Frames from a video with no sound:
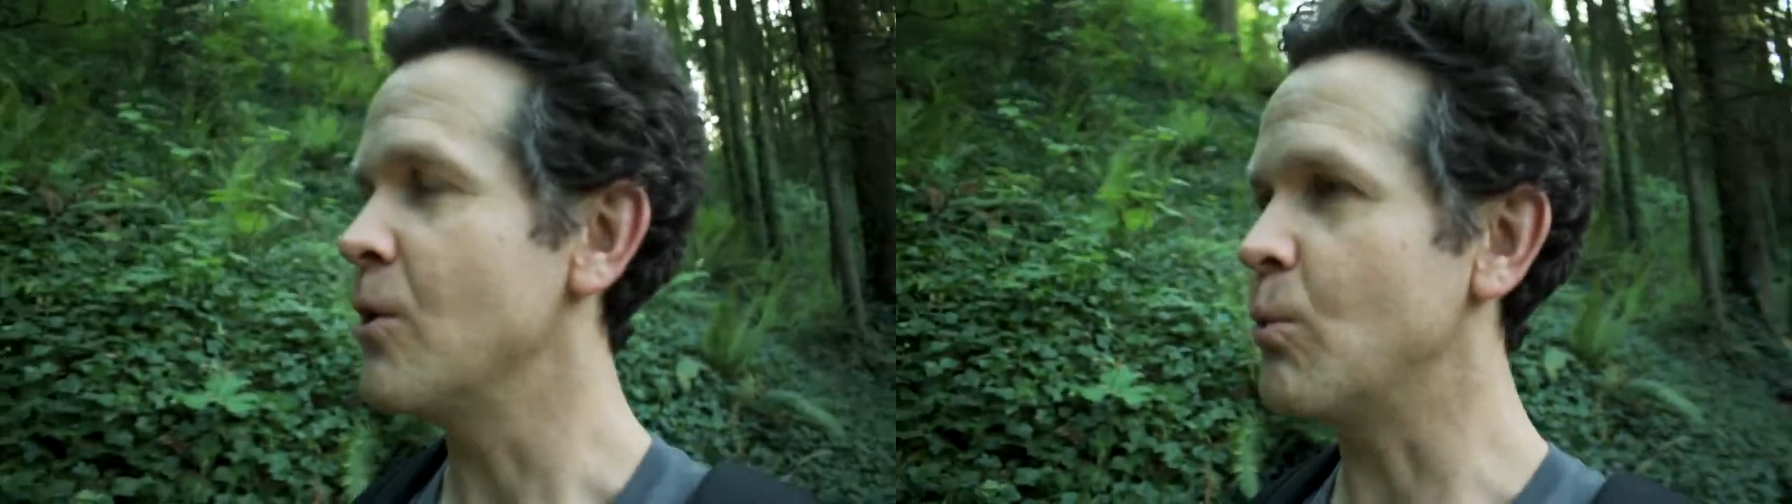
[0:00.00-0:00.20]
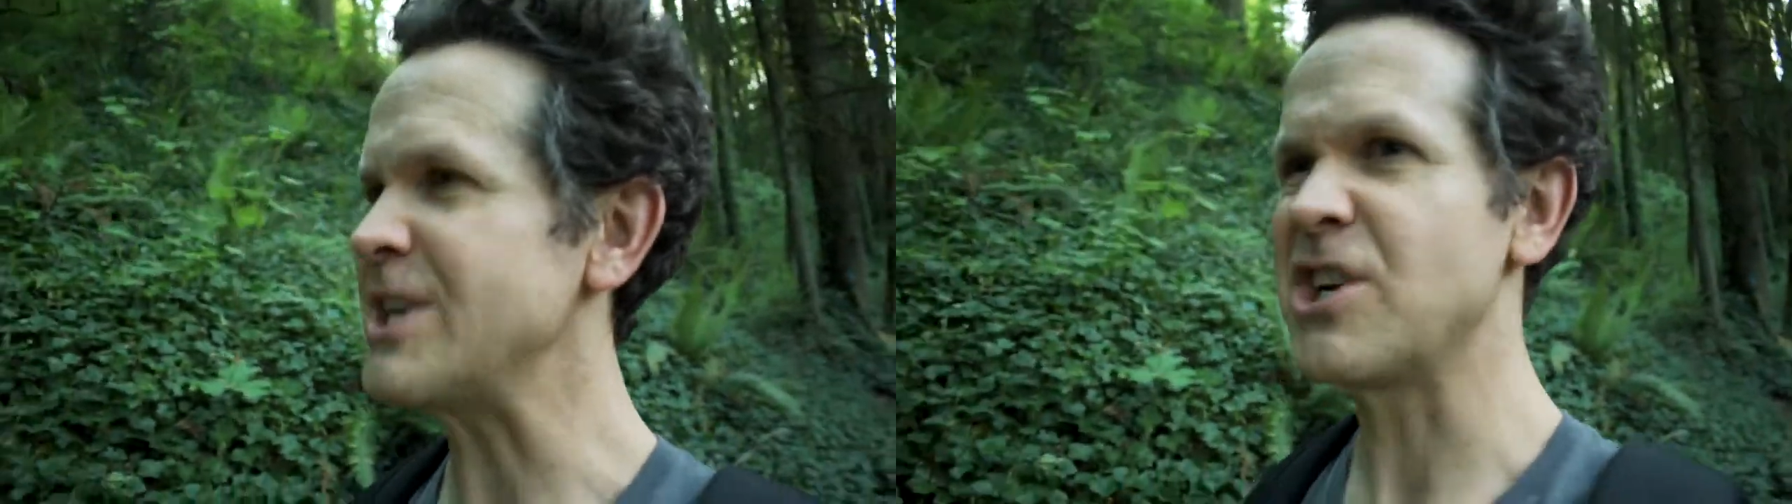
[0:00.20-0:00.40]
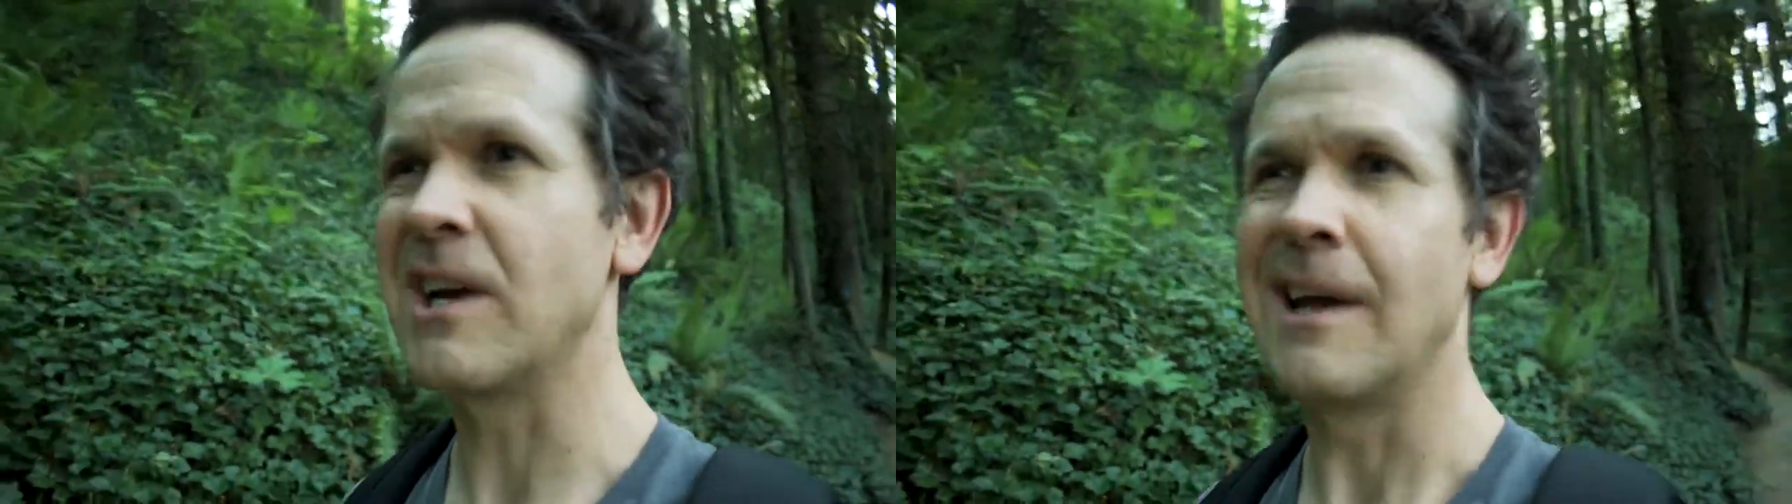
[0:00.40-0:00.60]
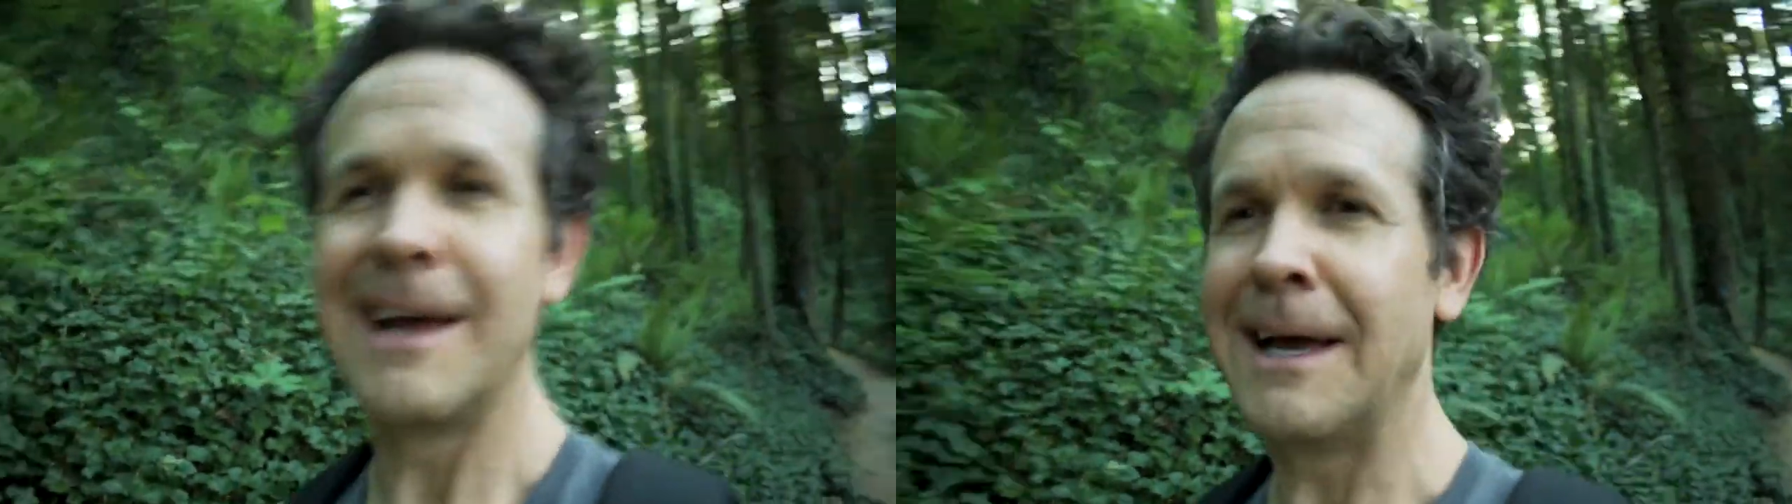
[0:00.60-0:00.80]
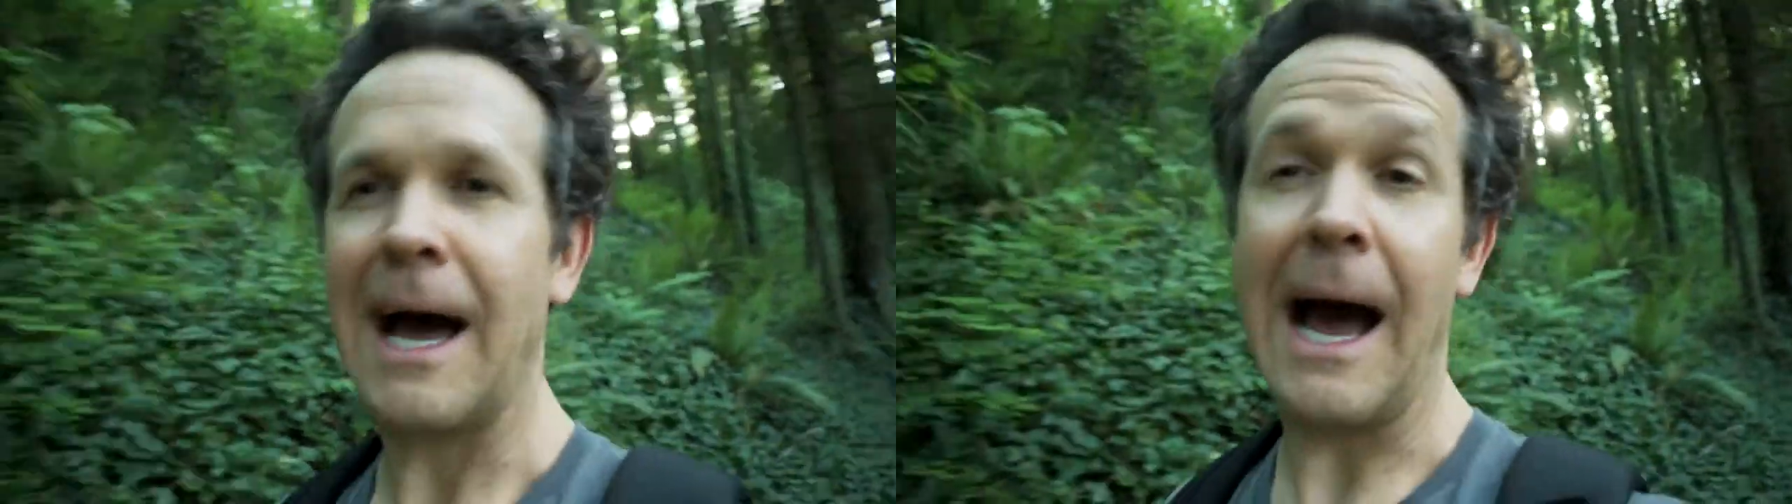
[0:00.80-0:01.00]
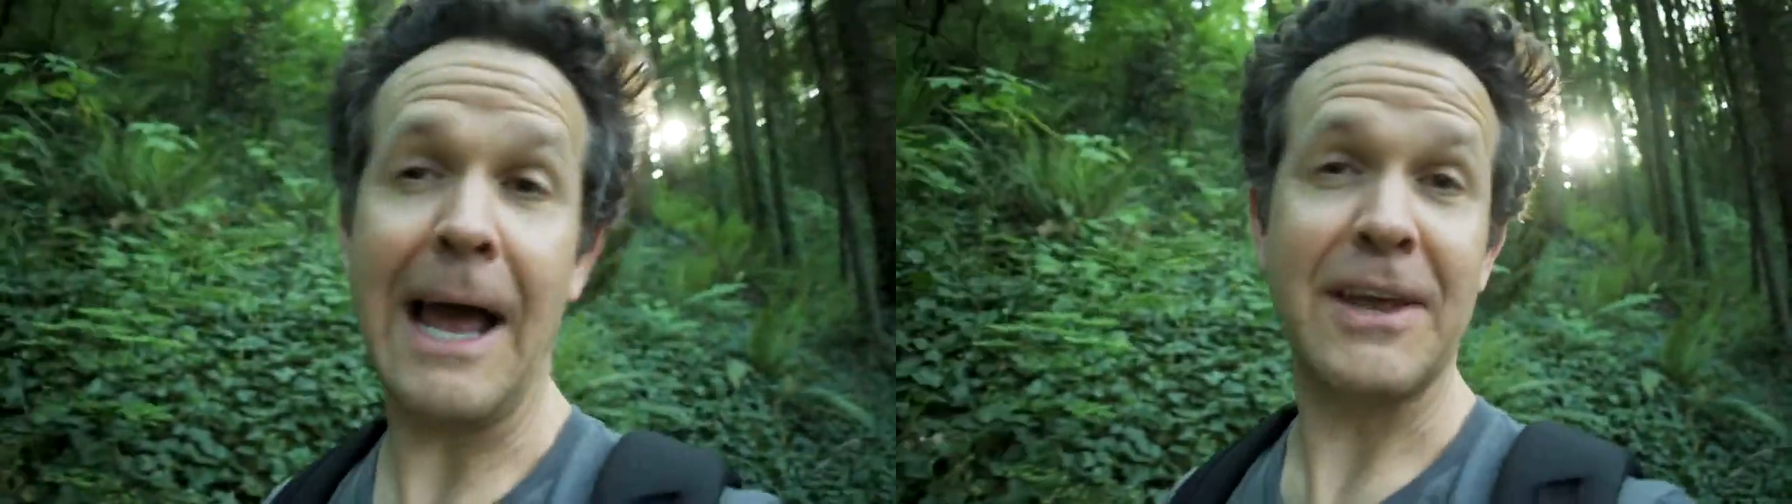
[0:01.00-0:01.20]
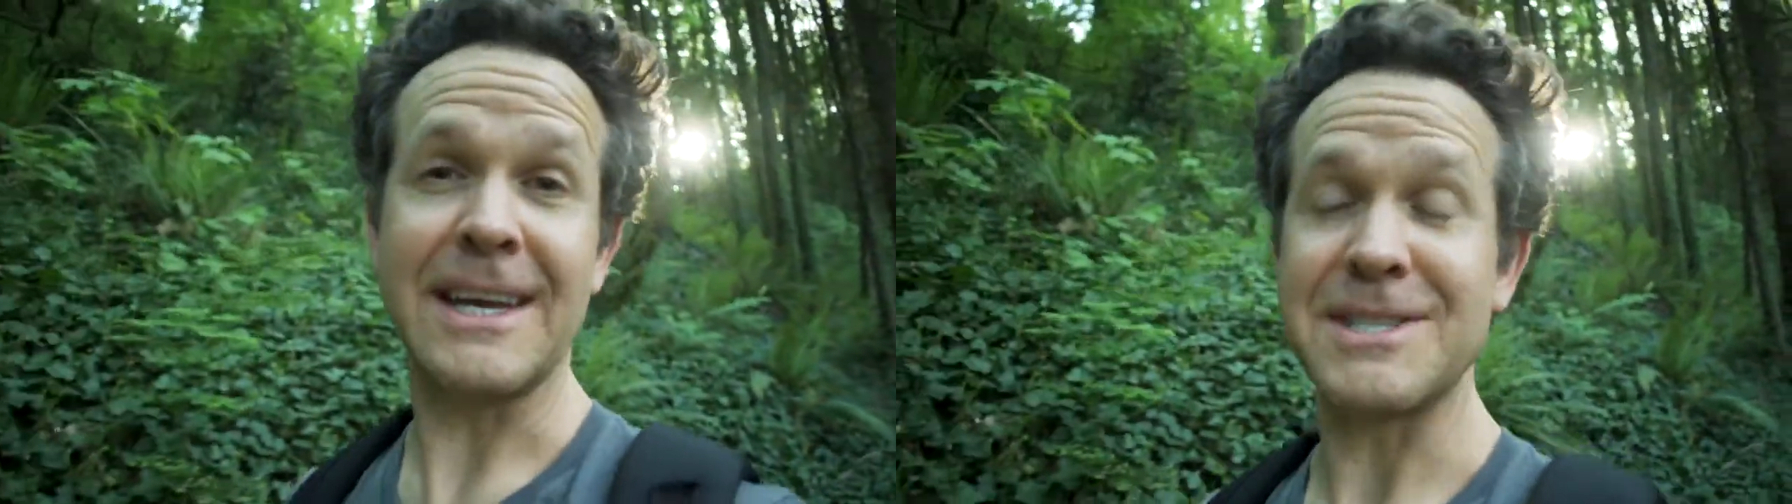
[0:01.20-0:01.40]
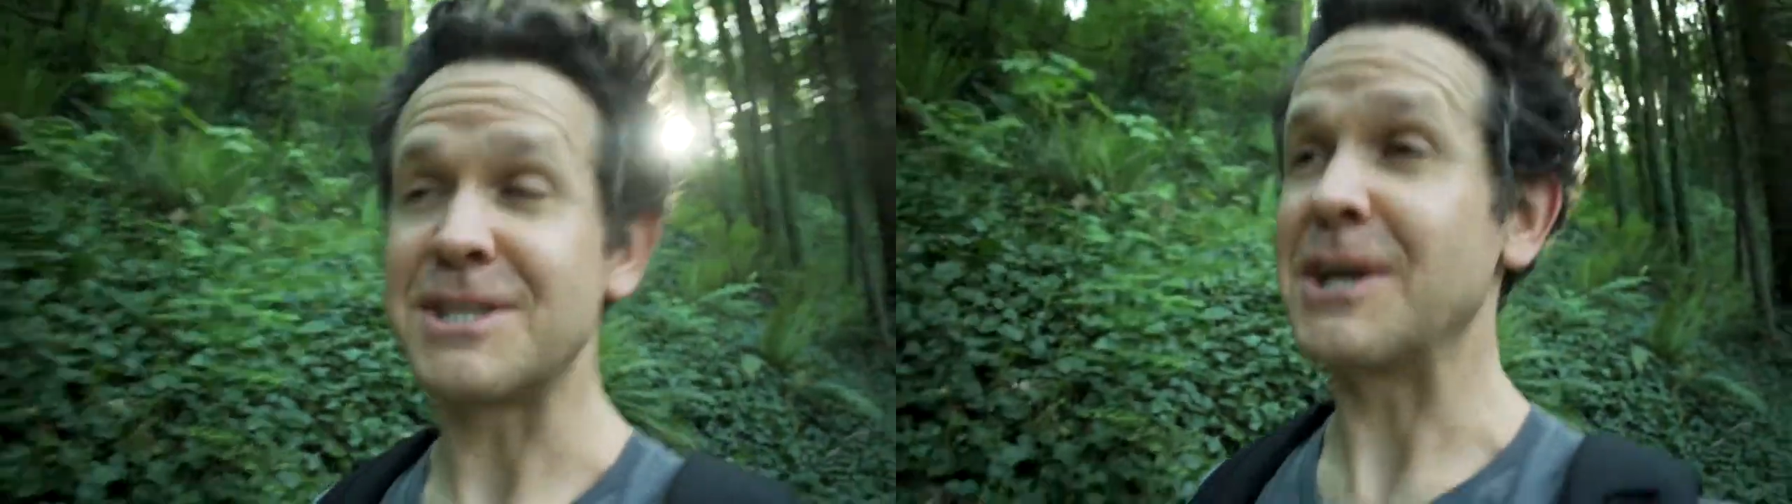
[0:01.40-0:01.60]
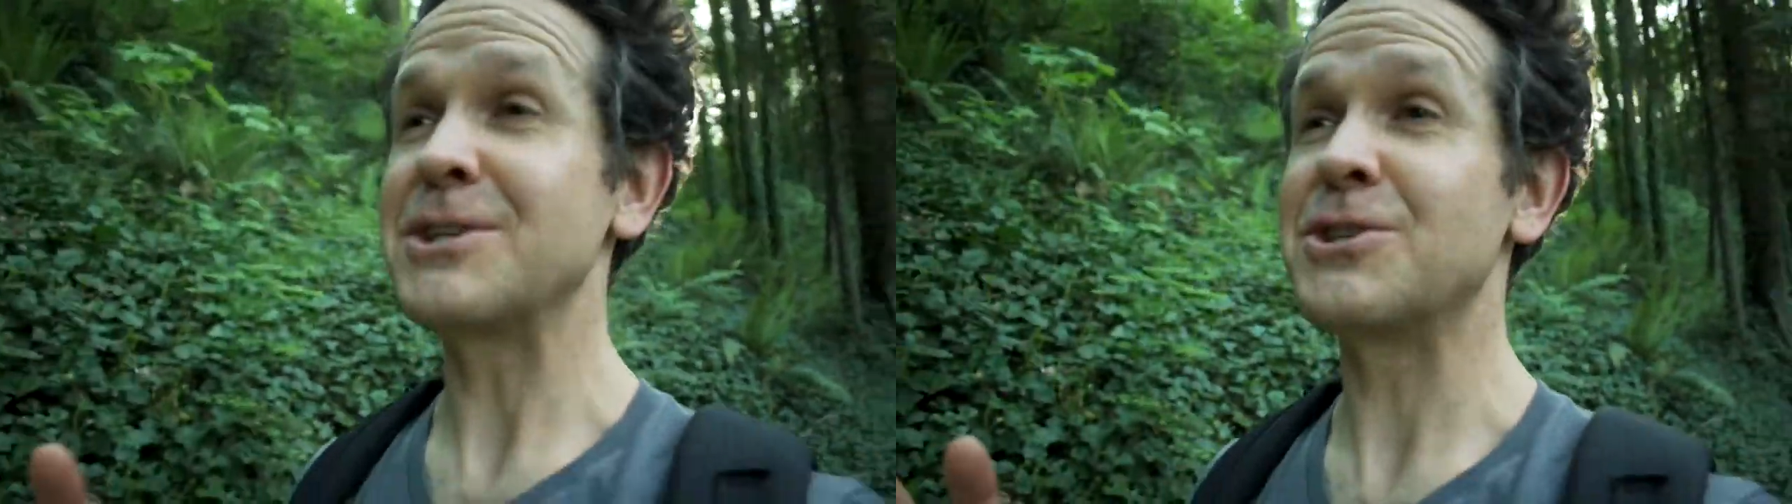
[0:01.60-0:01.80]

which I think is